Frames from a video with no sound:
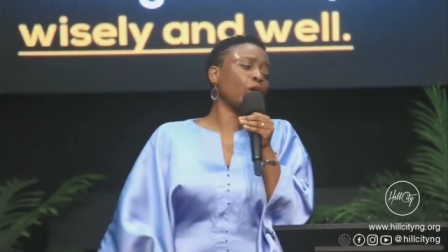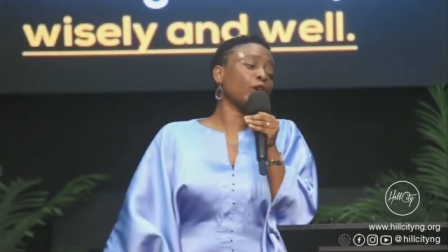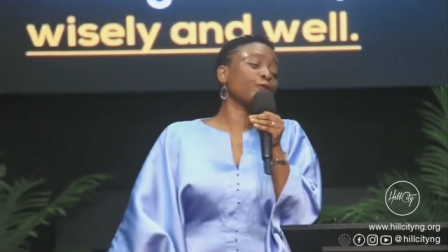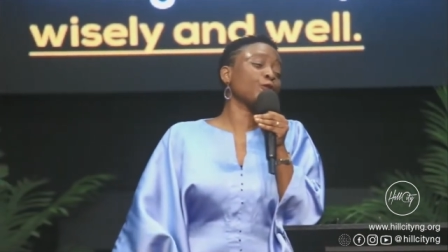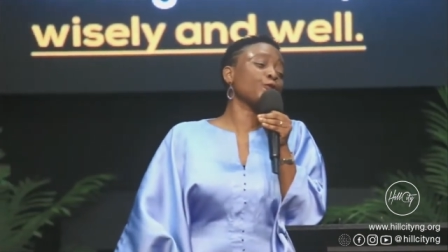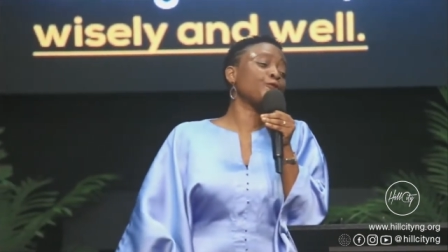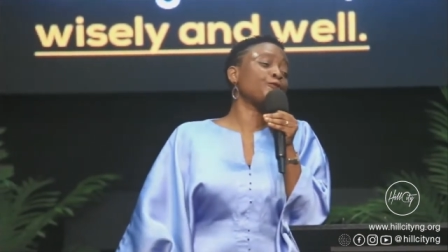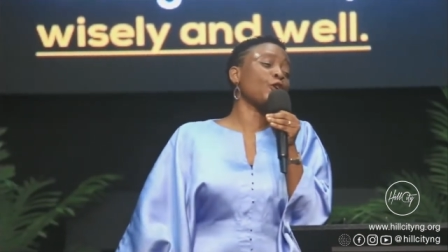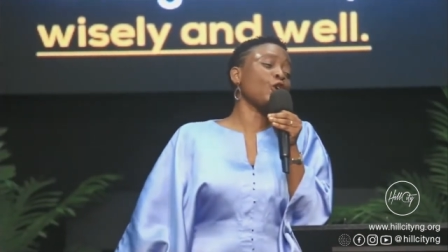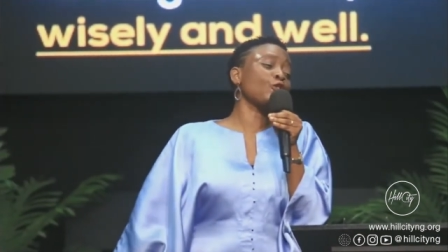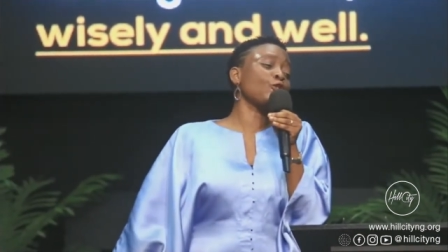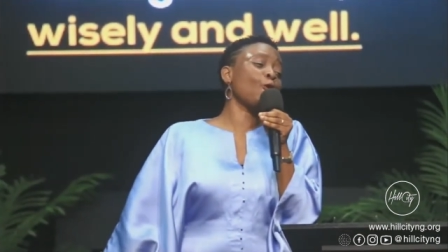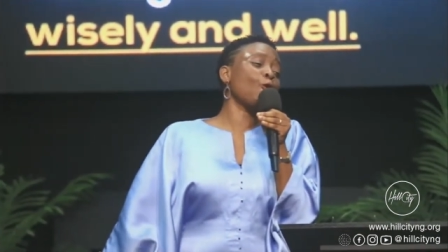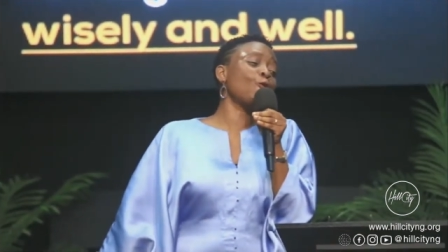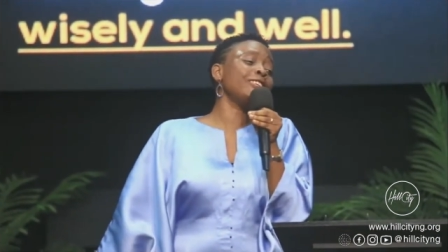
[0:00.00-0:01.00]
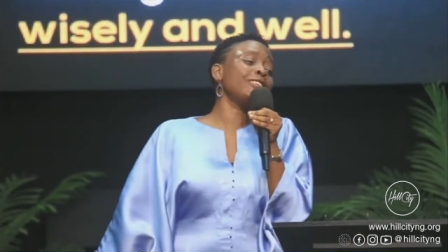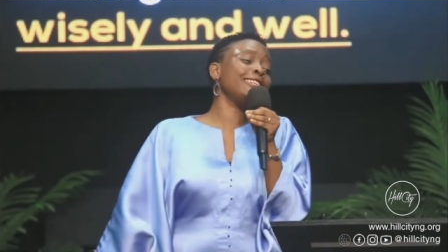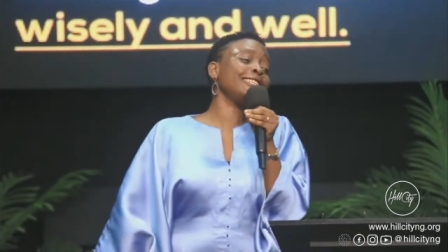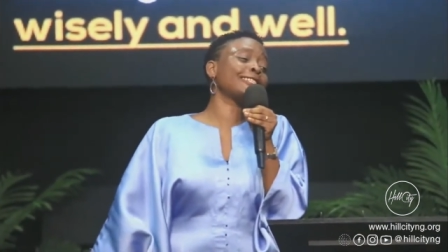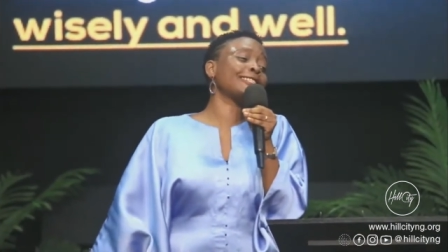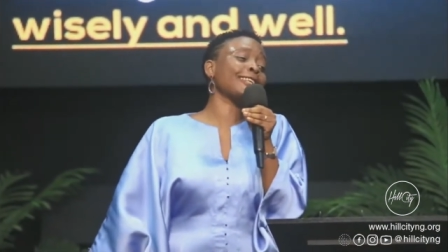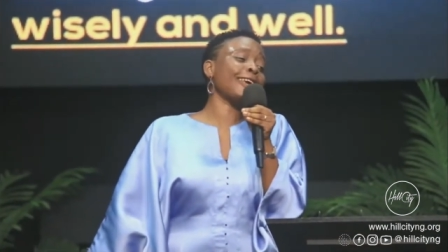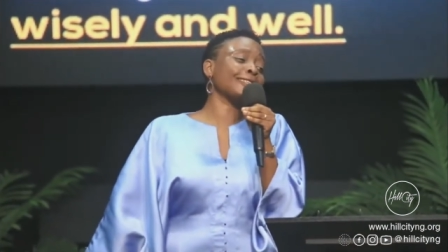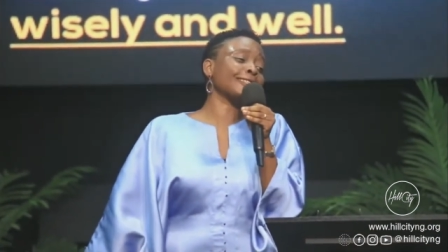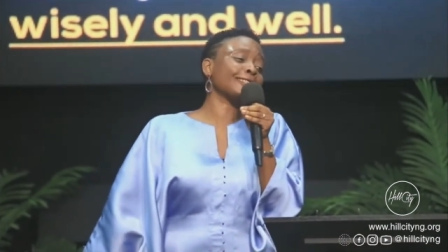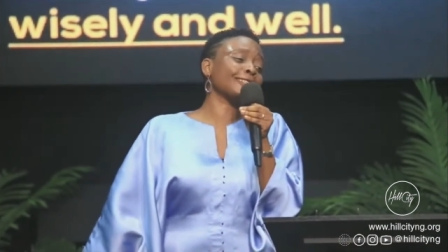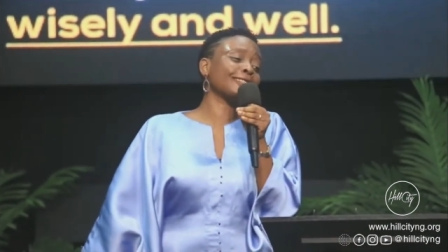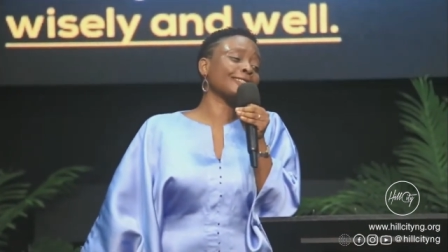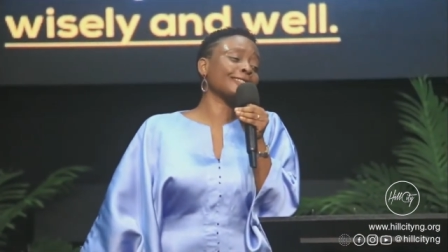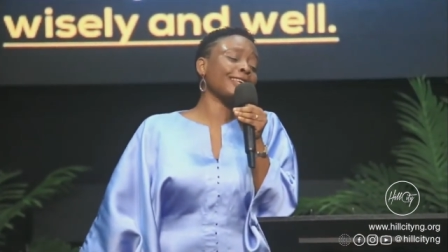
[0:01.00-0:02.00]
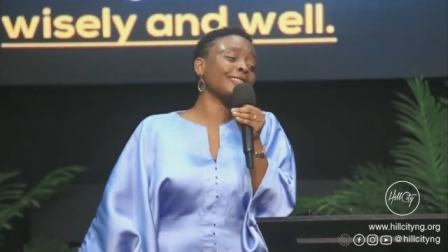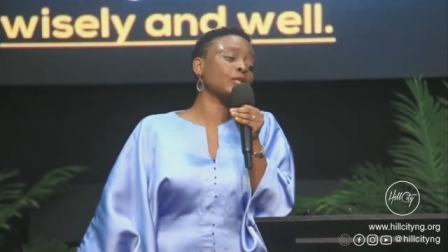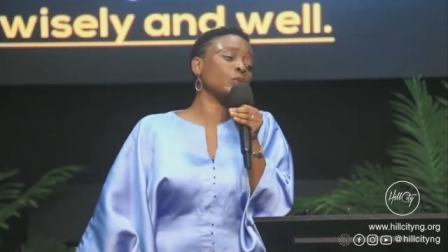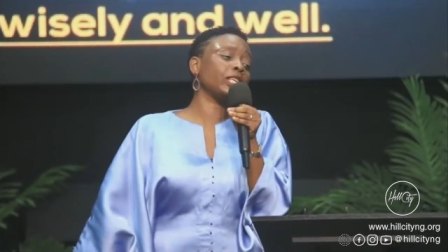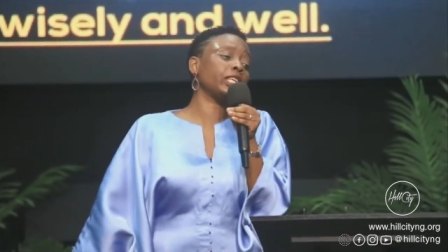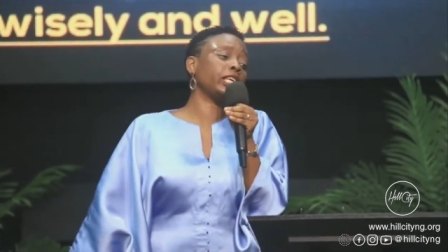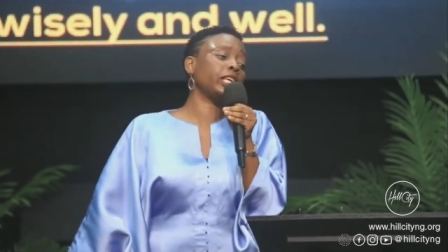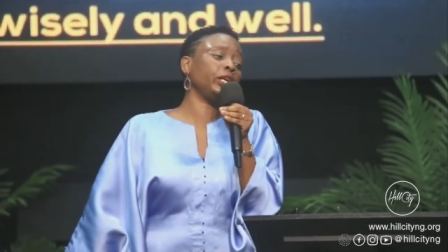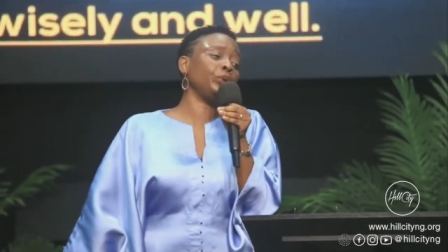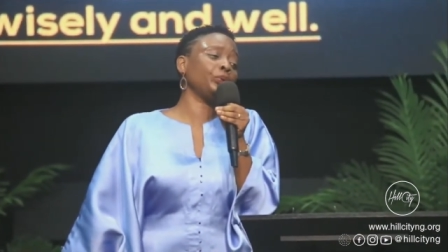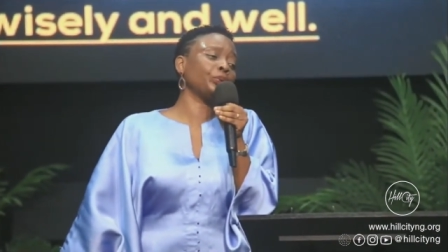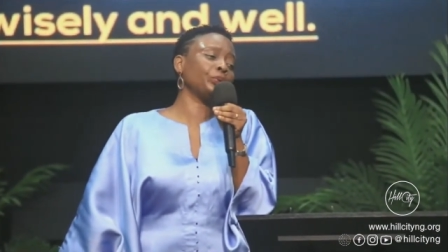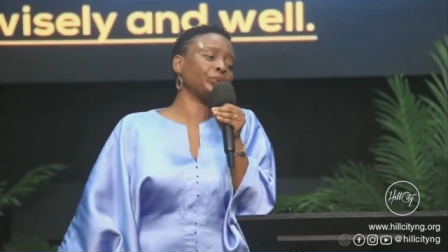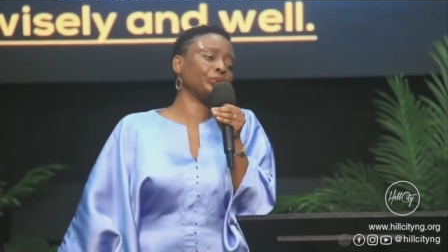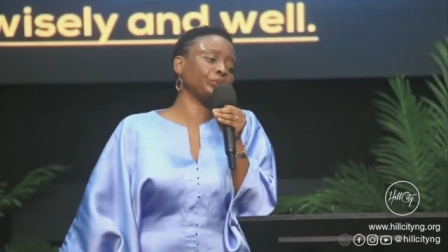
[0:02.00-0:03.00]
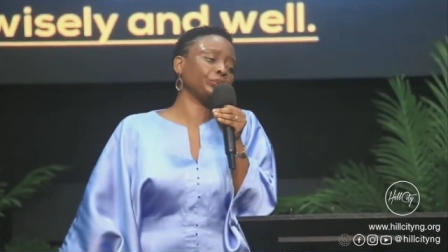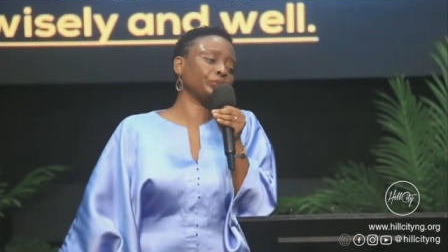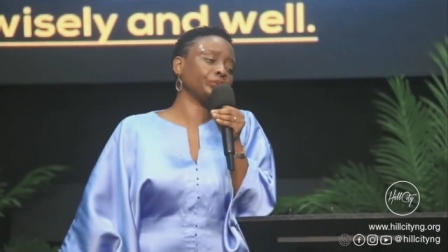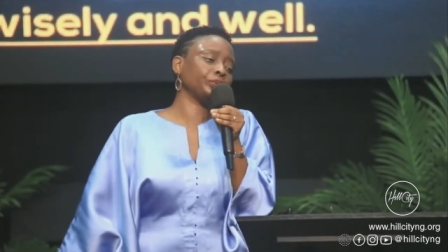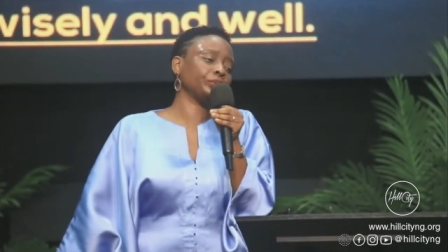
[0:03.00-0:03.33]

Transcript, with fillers: But if you follow only sense, sense will kill you.